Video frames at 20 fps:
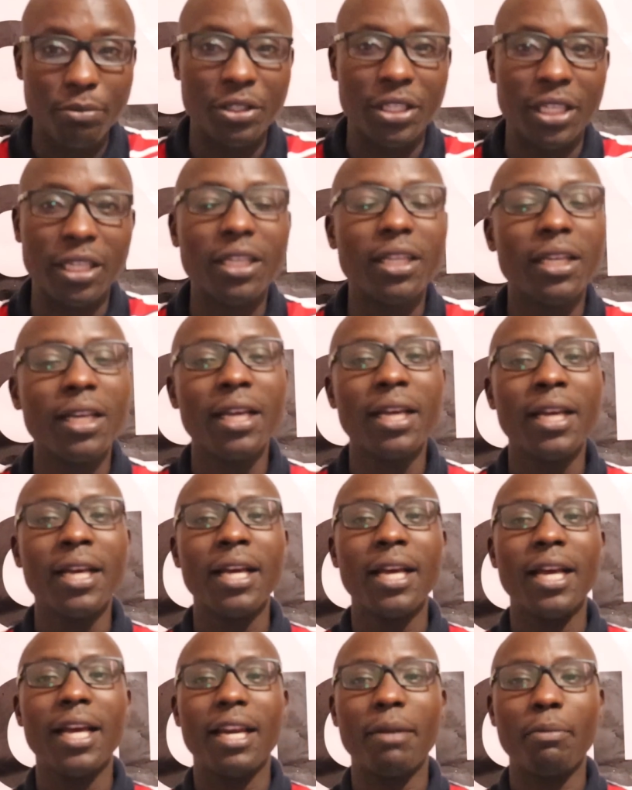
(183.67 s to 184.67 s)
MD.
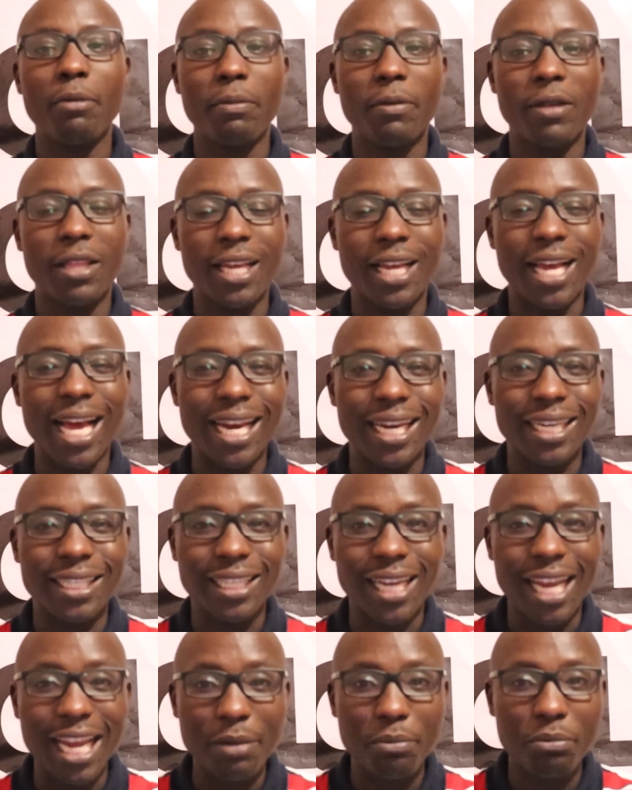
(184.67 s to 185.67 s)
Remember, the
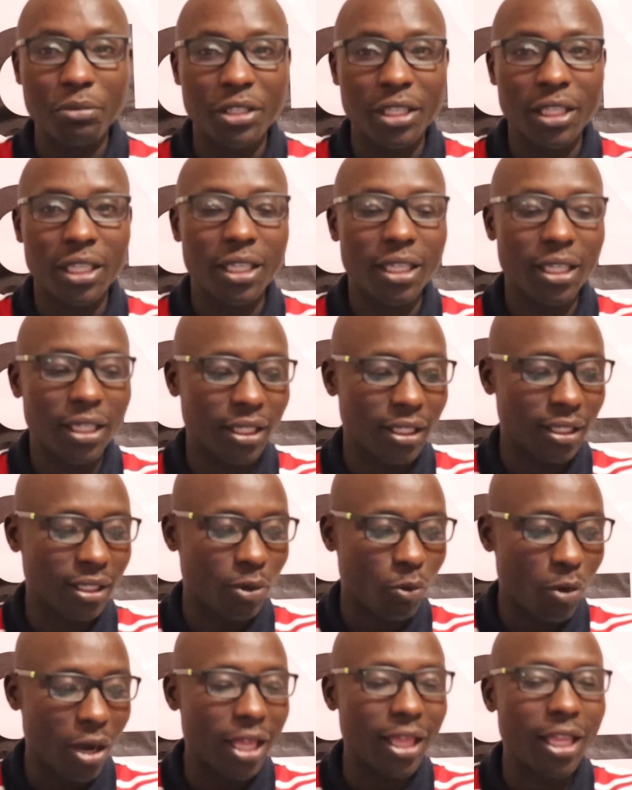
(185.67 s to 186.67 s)
current MD
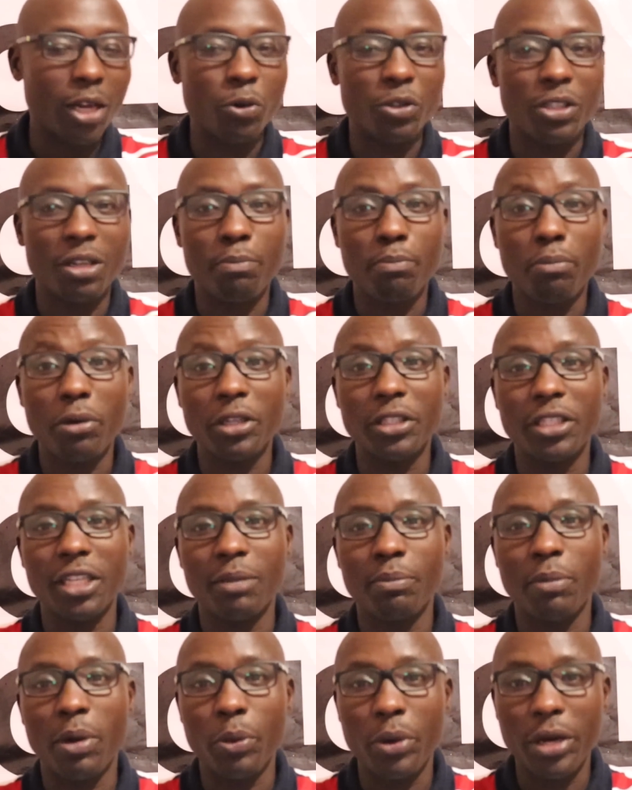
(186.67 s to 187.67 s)
is the one that was
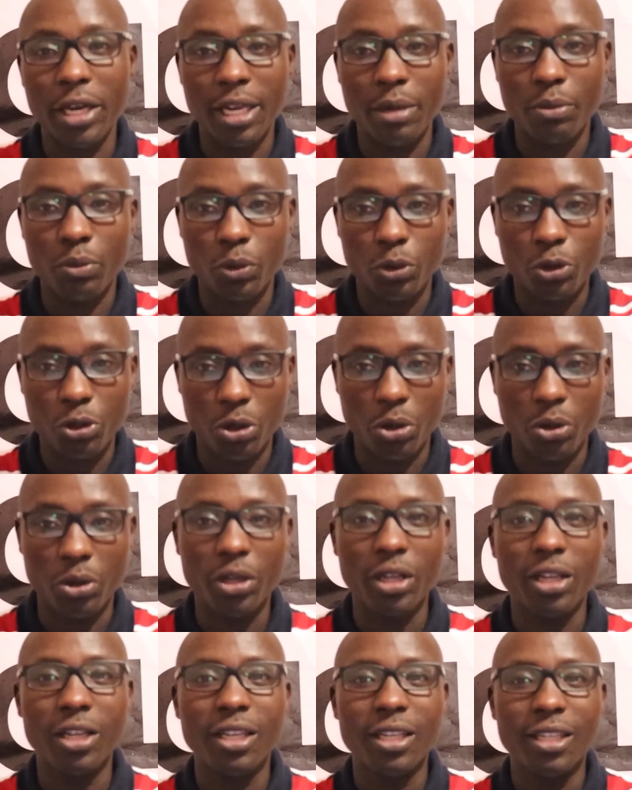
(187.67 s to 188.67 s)
appointed by William
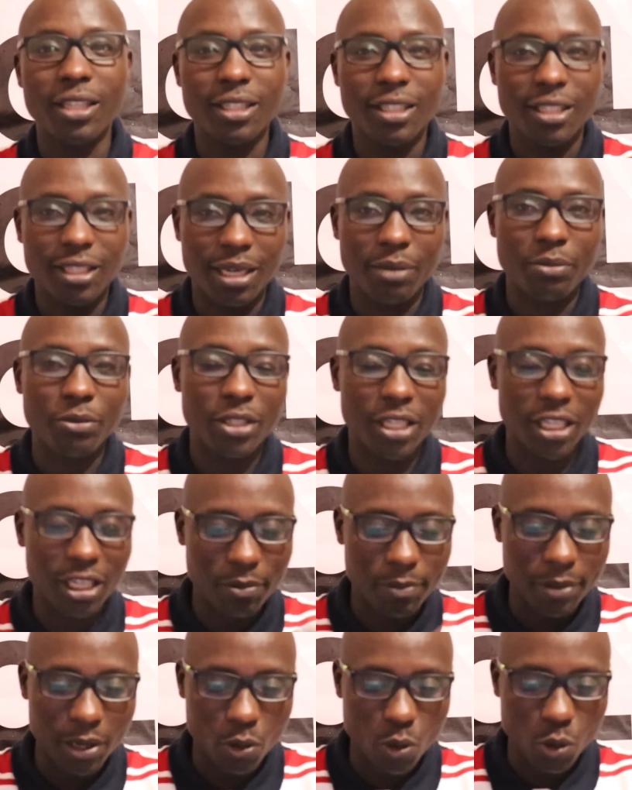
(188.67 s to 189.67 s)
Ruto, some
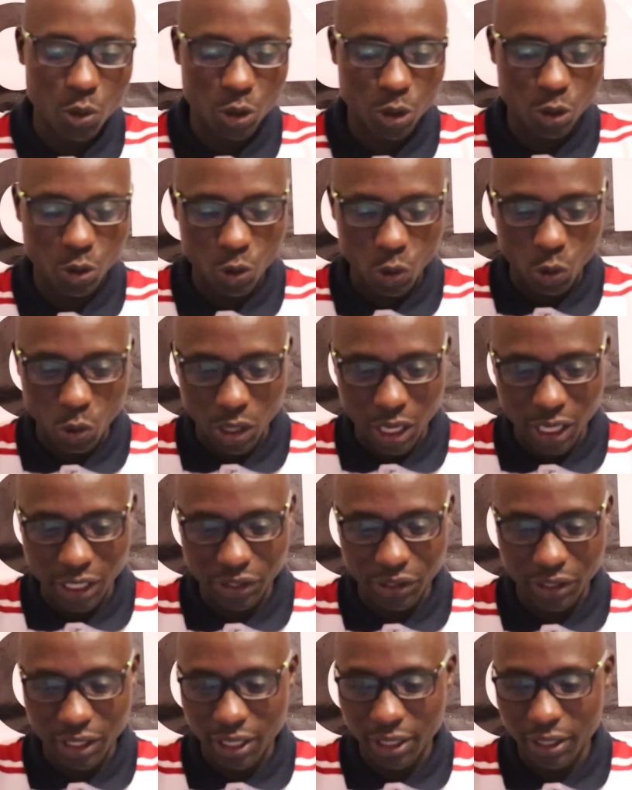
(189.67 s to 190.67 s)
gentleman also known
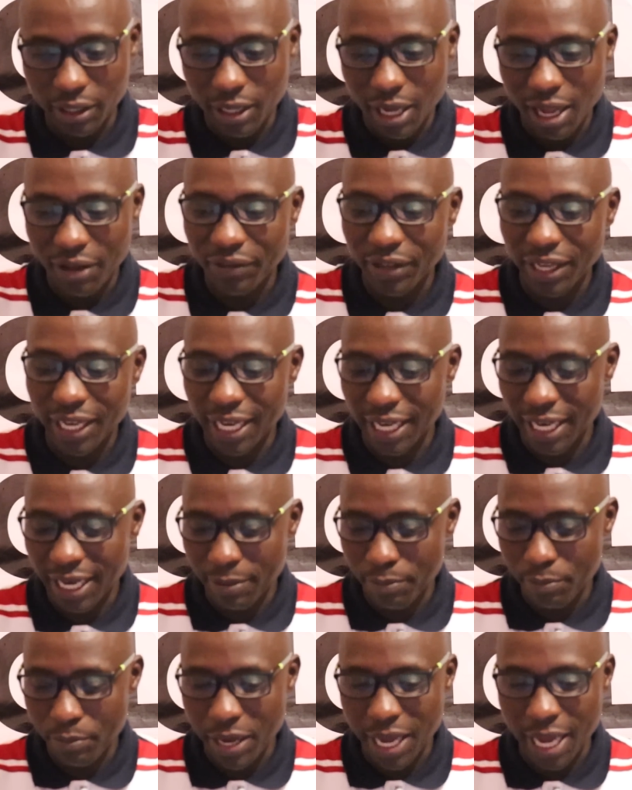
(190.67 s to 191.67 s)
as uh, having a
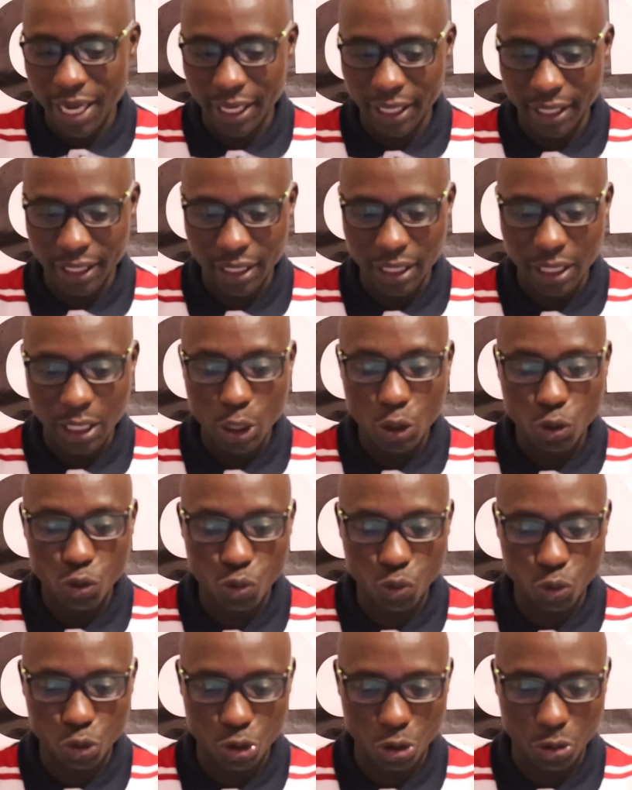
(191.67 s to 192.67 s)
name bearing
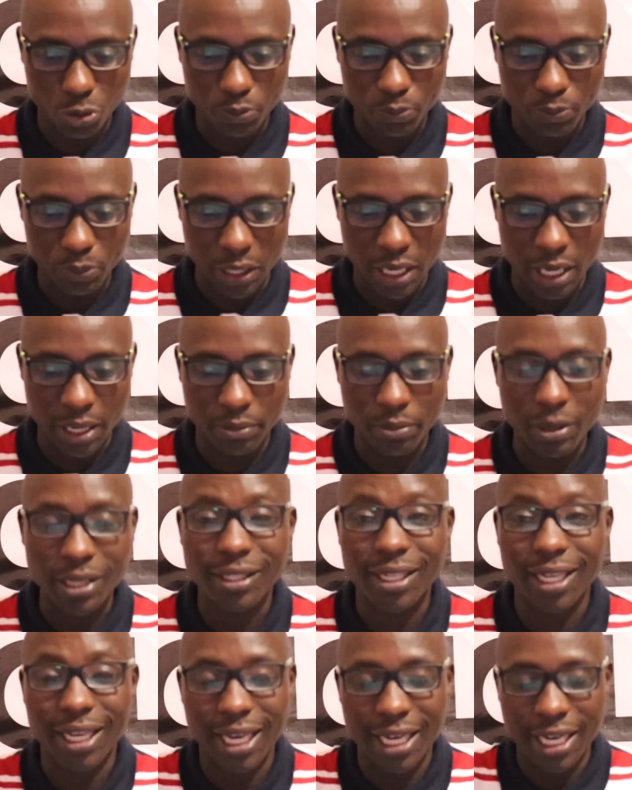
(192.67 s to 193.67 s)
Ruto, um,
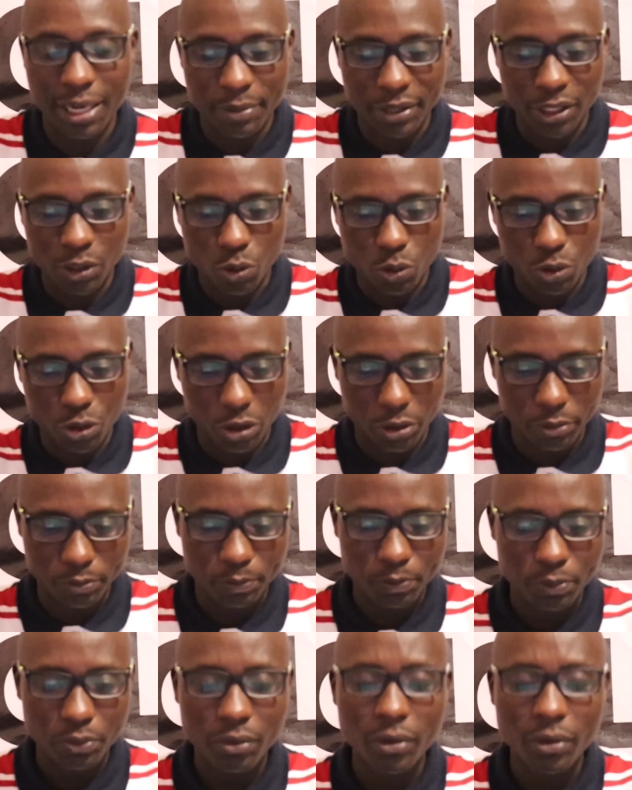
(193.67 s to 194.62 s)
second name as Ruto.